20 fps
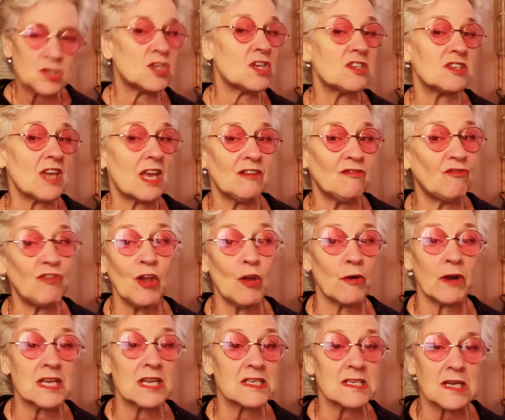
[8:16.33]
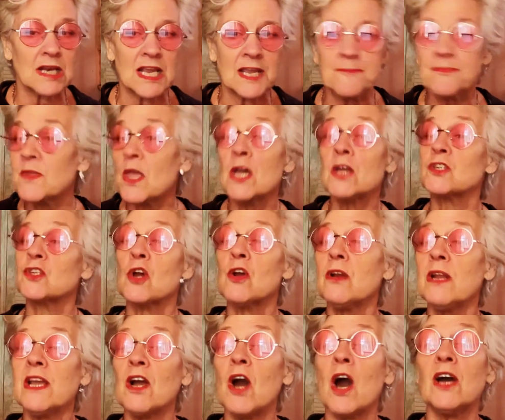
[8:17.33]
she said furiously,
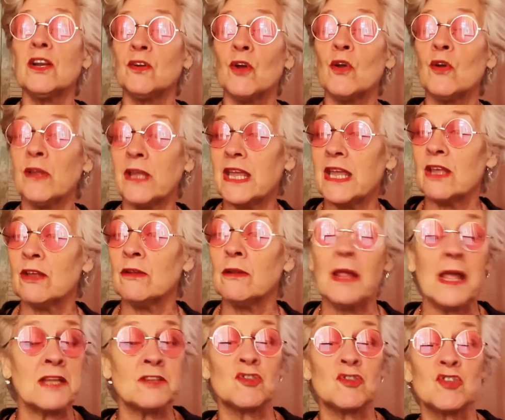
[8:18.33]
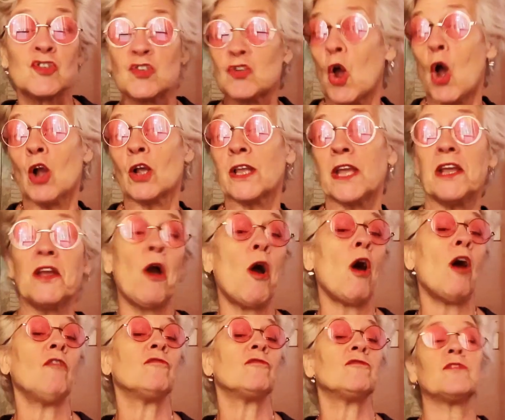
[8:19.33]
turning on her heel and stalking
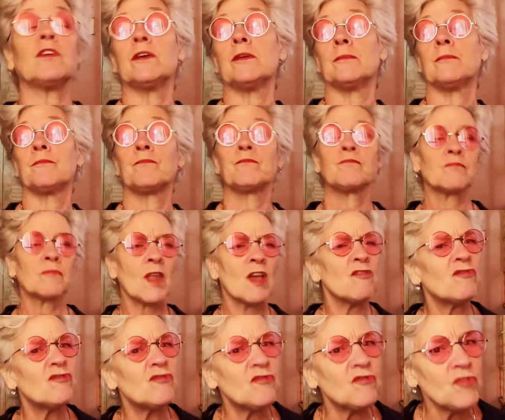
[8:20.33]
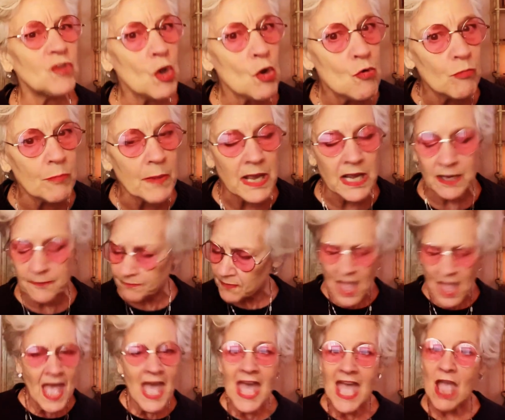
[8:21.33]
off. Fuming,
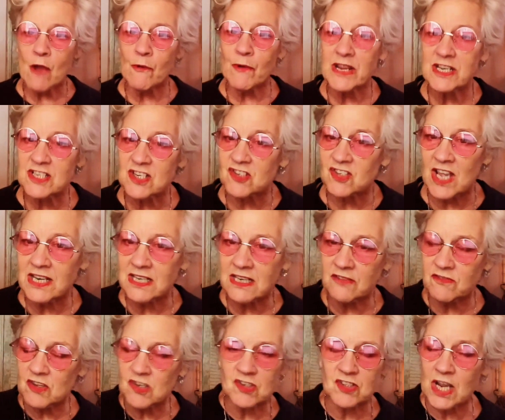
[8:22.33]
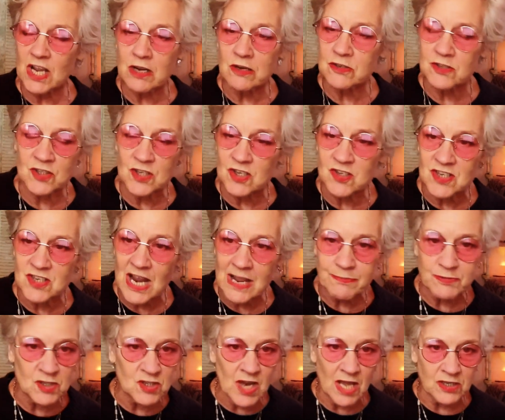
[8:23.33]
Harry descended the stairs to
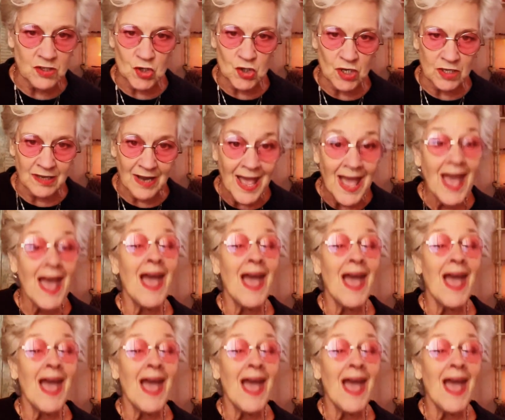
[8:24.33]
Snape's dungeon,